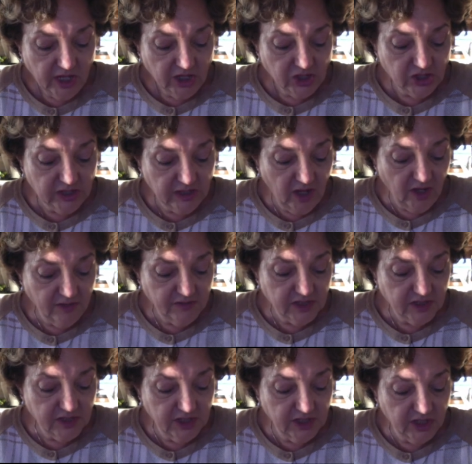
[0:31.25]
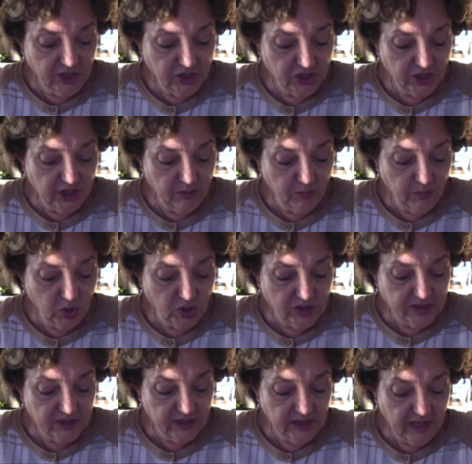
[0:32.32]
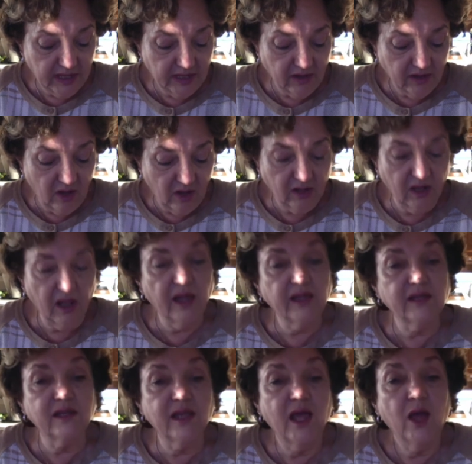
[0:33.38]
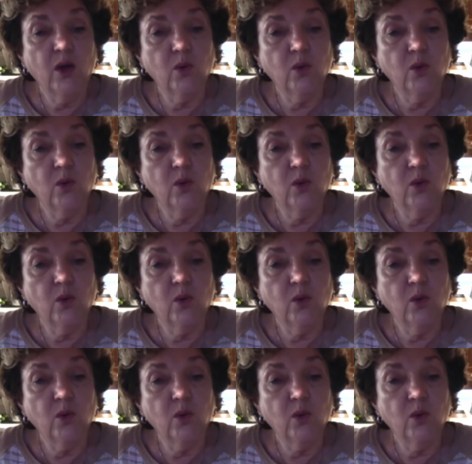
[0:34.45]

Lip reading: she loves to teach in person and online.